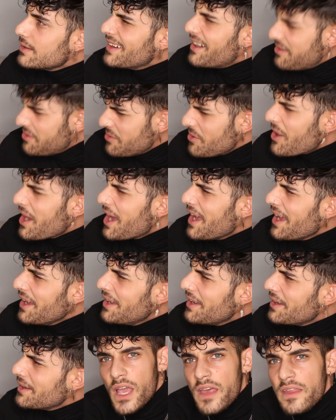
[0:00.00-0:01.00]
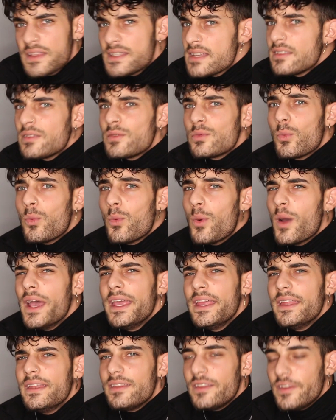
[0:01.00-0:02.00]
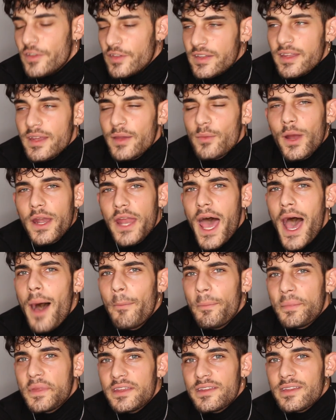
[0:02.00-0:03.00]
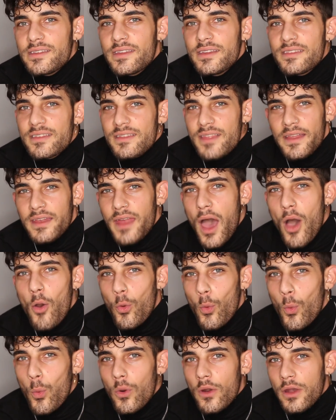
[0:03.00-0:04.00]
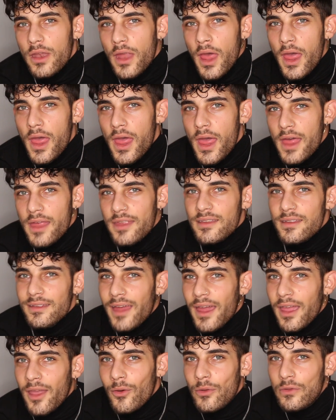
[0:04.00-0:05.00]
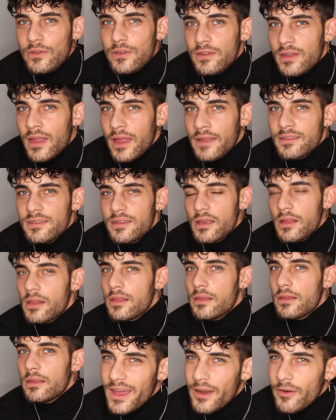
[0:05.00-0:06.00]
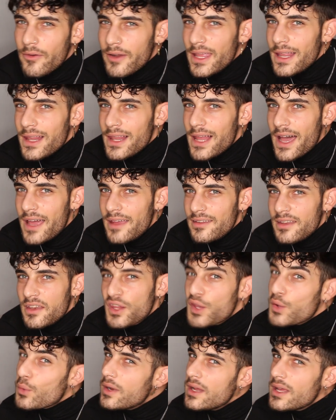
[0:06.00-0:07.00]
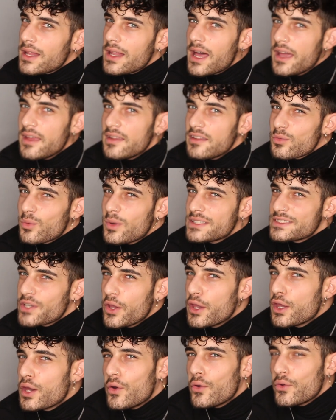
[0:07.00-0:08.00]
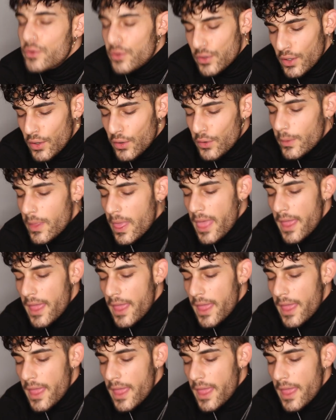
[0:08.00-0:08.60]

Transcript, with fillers: Are you okay? And just wait to see what happens. It's that awkward seconds until they realize and you realize what's going on, you know?